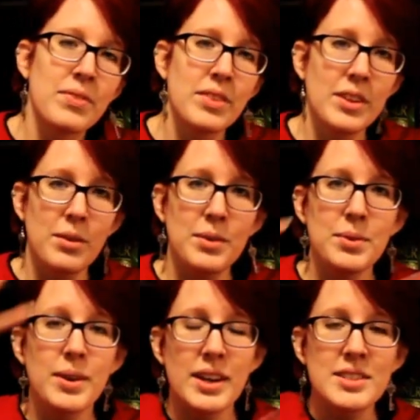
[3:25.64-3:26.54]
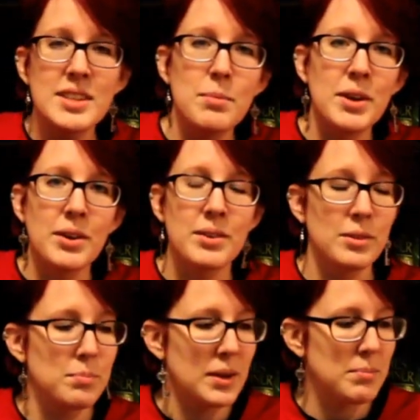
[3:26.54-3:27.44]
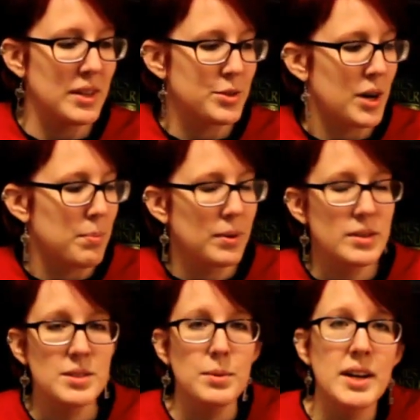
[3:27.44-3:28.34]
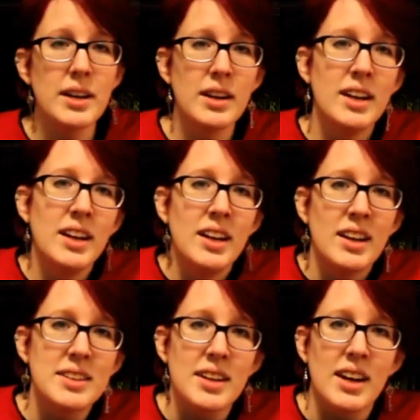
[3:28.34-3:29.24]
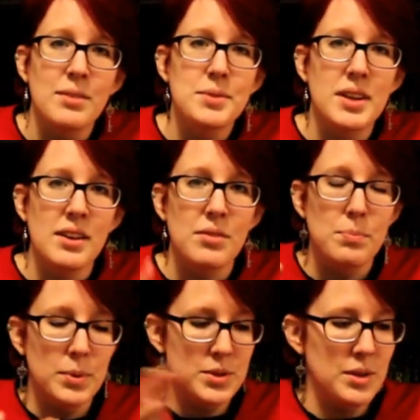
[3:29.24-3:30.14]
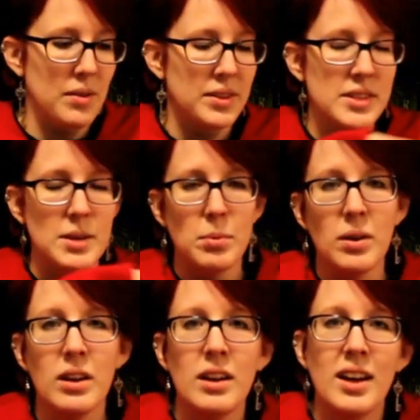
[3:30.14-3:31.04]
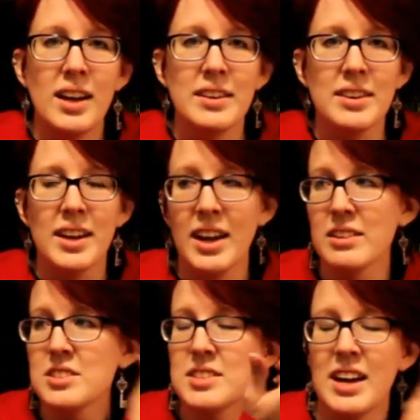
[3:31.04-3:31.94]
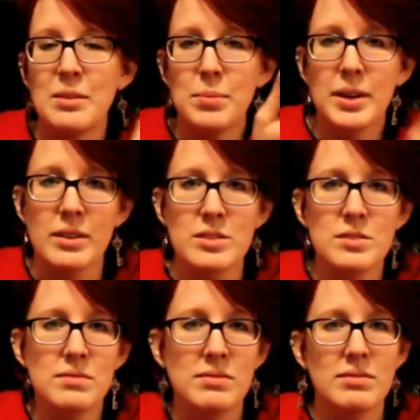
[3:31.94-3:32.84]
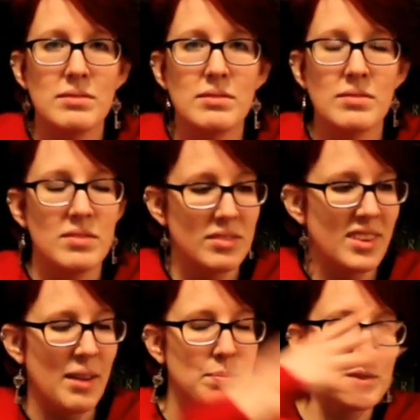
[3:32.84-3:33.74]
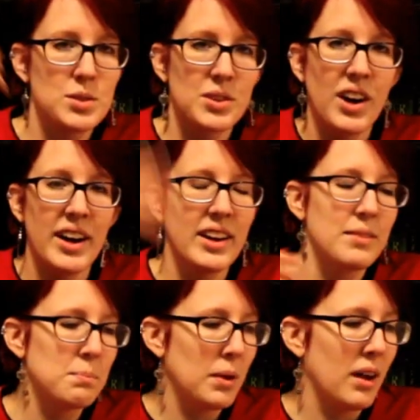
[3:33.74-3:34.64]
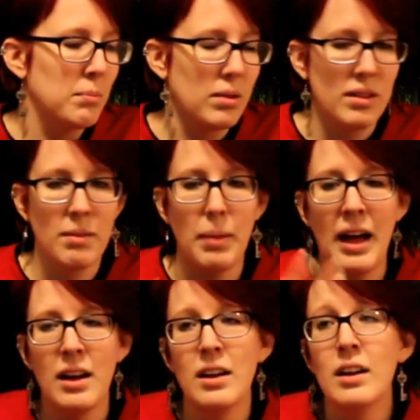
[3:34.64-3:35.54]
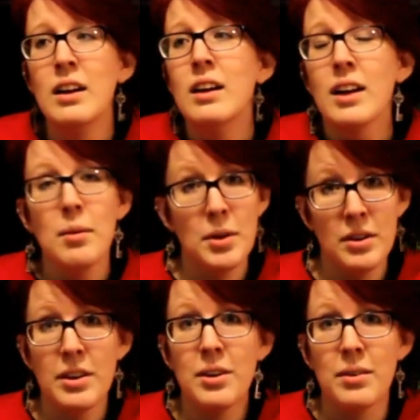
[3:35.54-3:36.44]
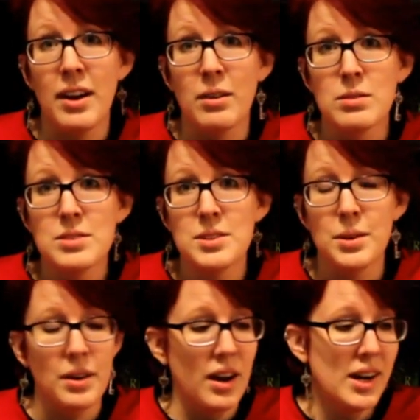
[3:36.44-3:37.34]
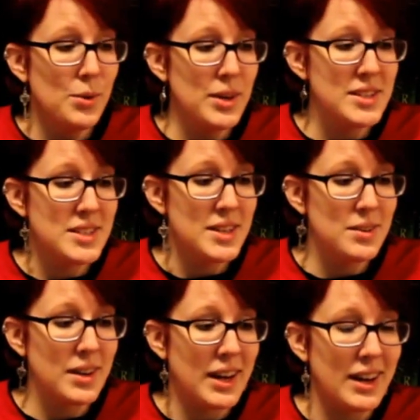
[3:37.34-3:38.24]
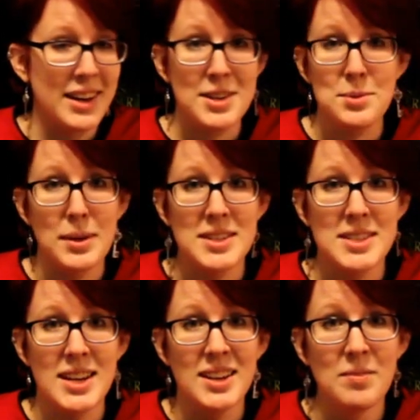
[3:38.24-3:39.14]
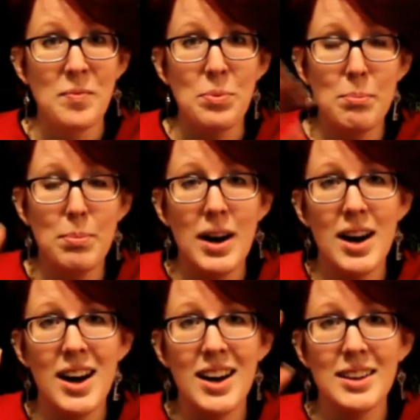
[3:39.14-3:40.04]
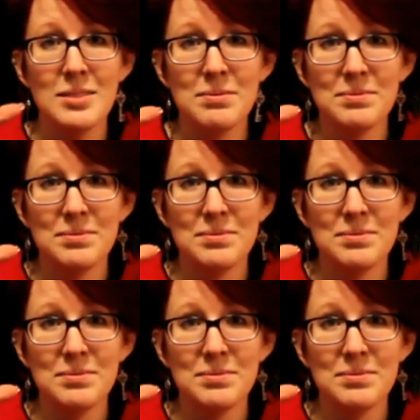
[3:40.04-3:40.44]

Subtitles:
know if you can see me or not, but my tripod's away and I have to kind of put you on the table, and I can't stand because I'm too high and blah blah blah. I'm gonna go now, so I will see you again next Wednesday. Bye!